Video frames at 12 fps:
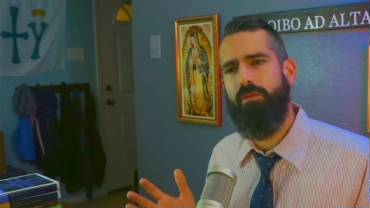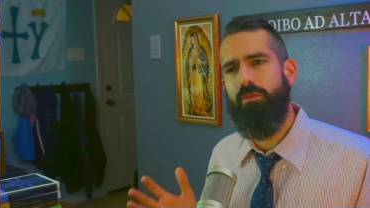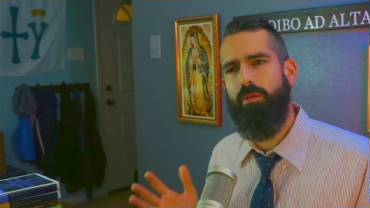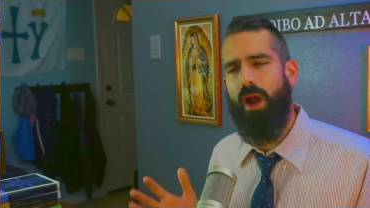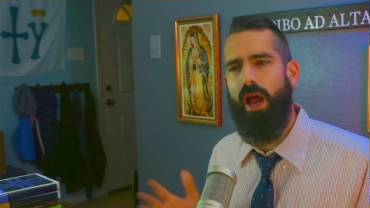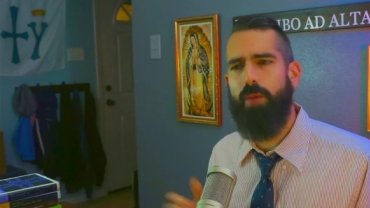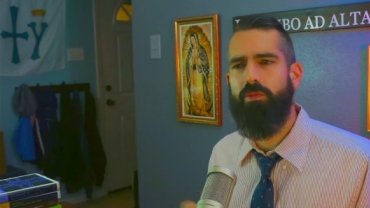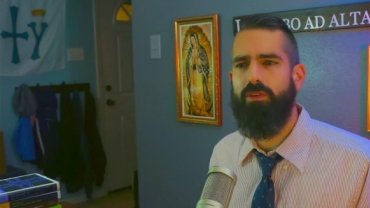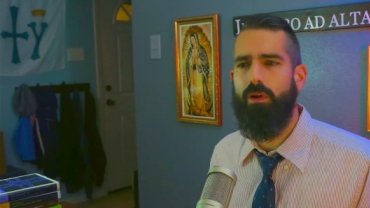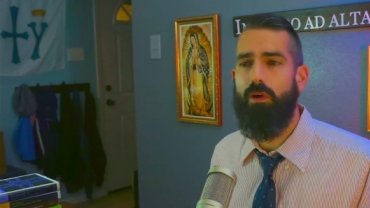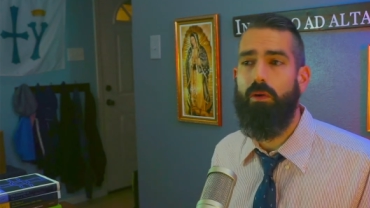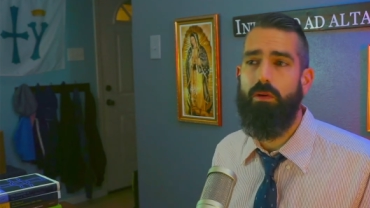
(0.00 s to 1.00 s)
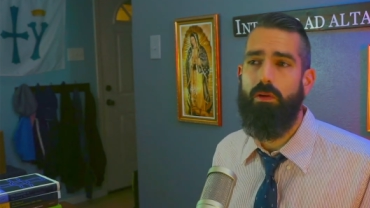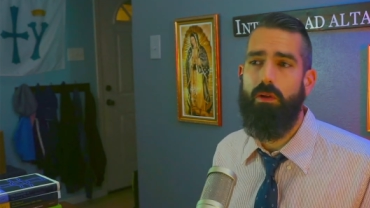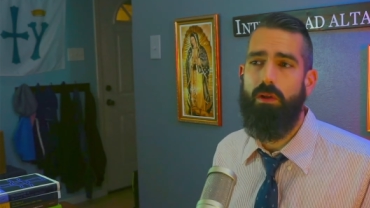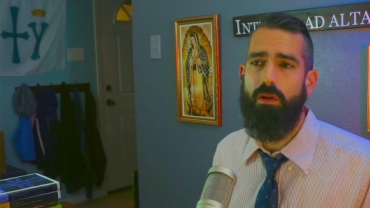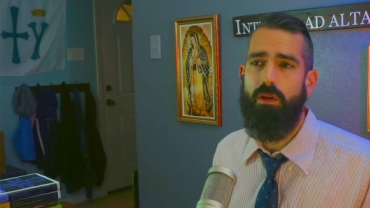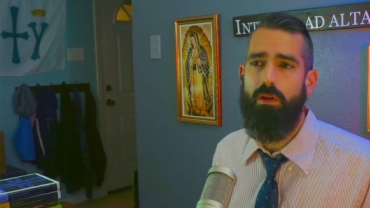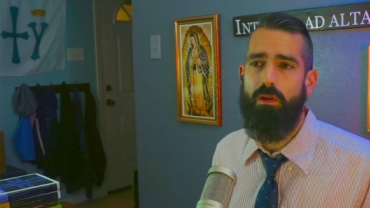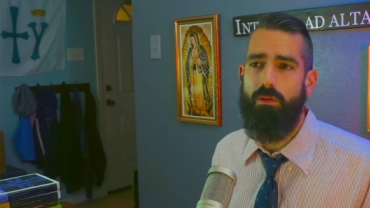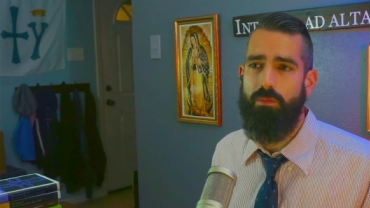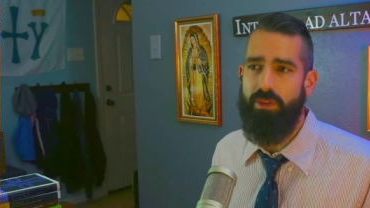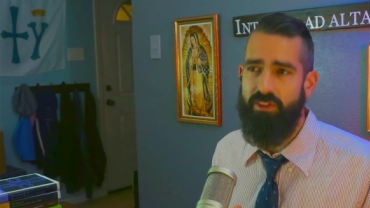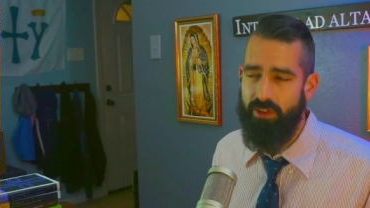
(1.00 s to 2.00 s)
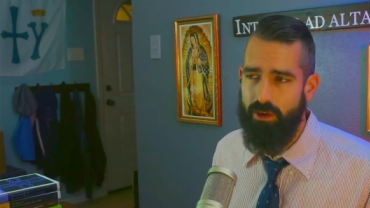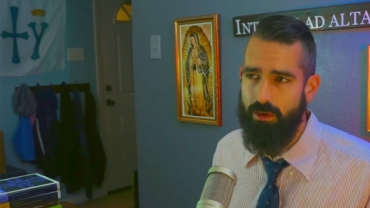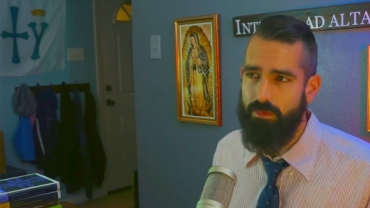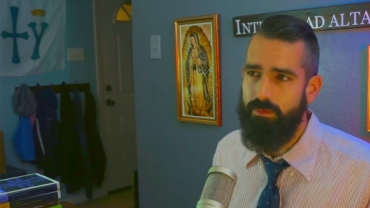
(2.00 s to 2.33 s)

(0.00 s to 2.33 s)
Perhaps so. But still,